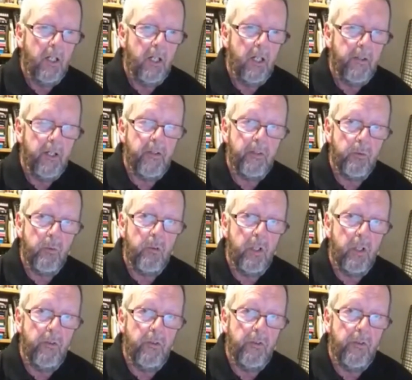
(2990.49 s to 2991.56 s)
Thanks to all
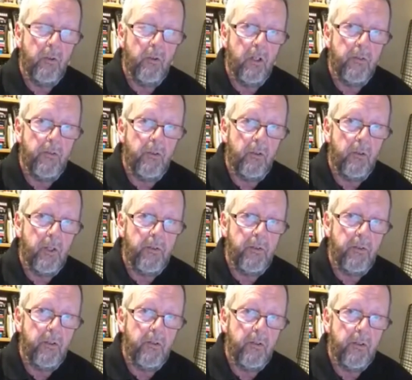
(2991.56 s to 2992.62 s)
those who asked
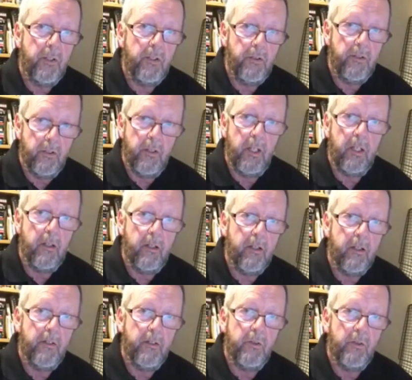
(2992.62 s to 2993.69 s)
questions, and to Nick, I
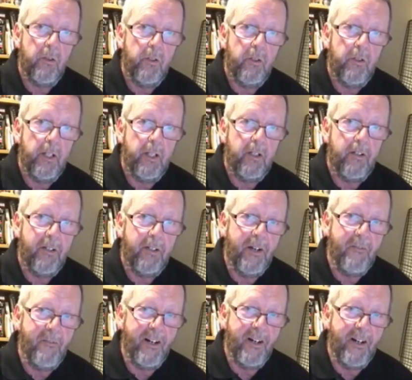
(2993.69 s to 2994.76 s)
saw the thank you come up.